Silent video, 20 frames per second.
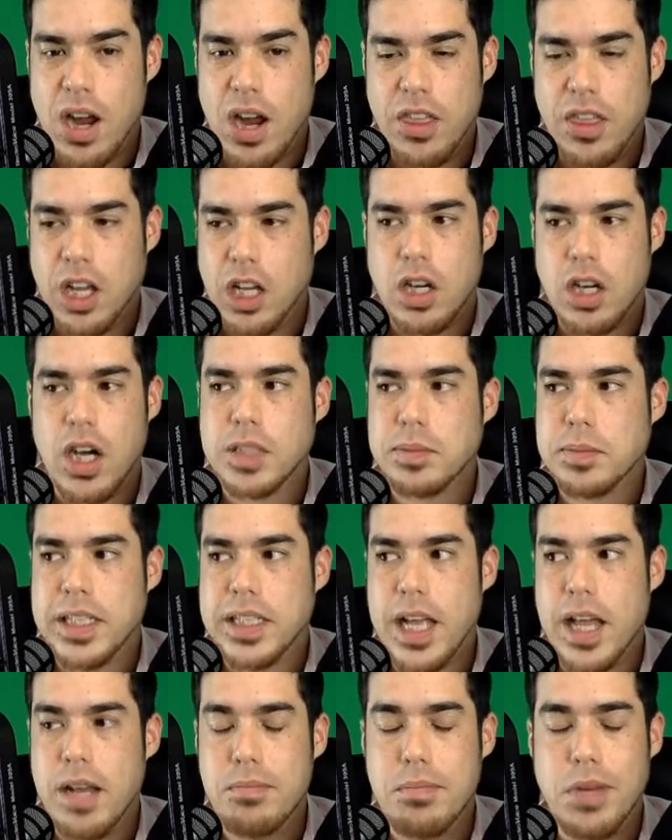I think it cost me
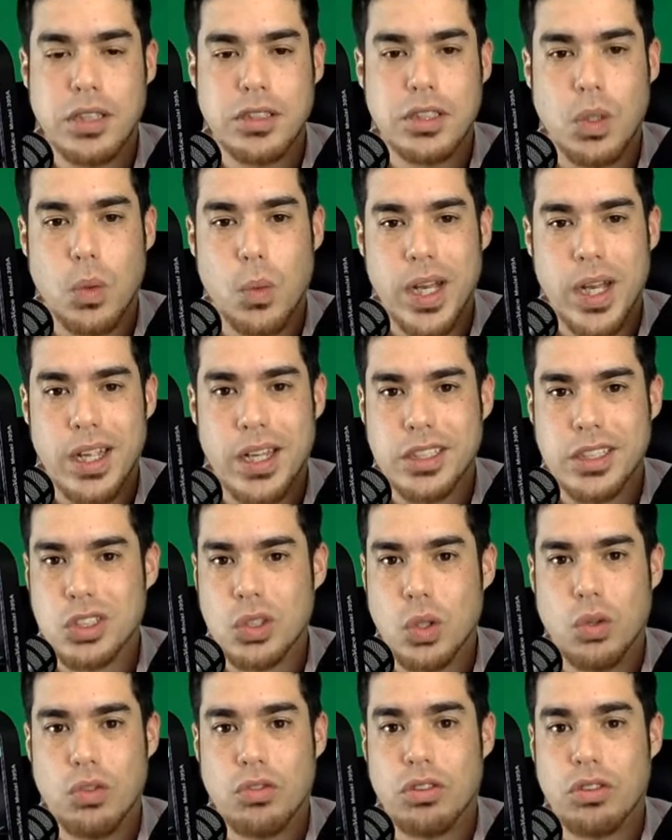$10 to win it. It
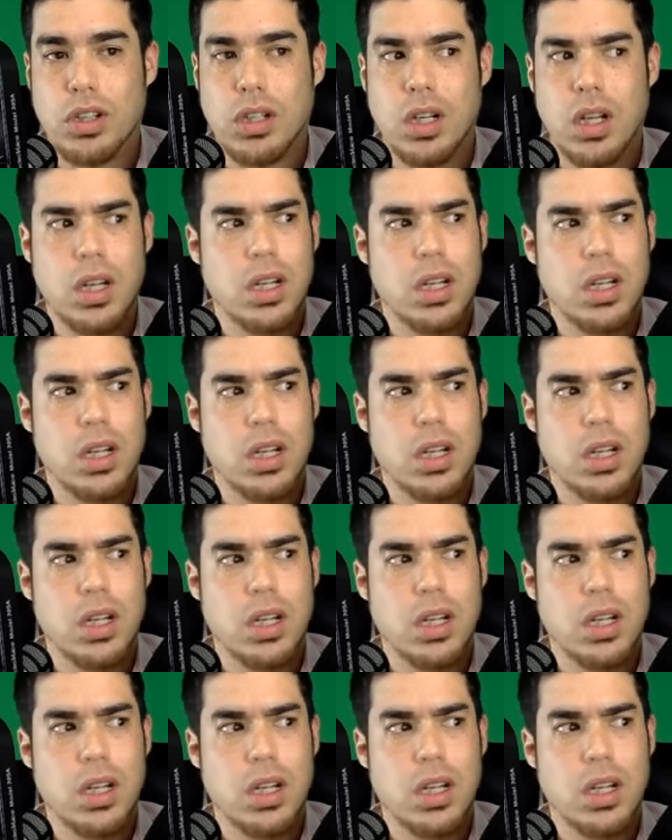sold for